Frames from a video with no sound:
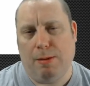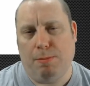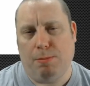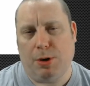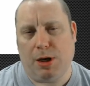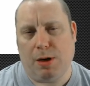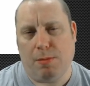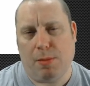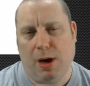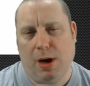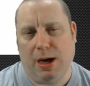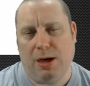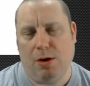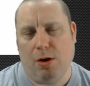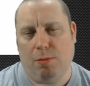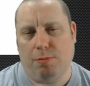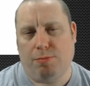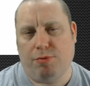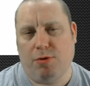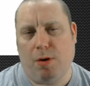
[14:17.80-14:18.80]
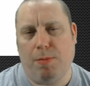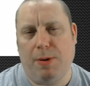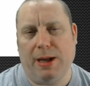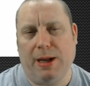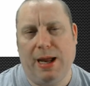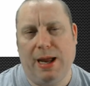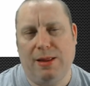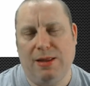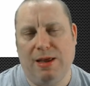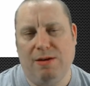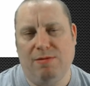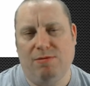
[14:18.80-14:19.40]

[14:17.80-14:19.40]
but I might not propagate the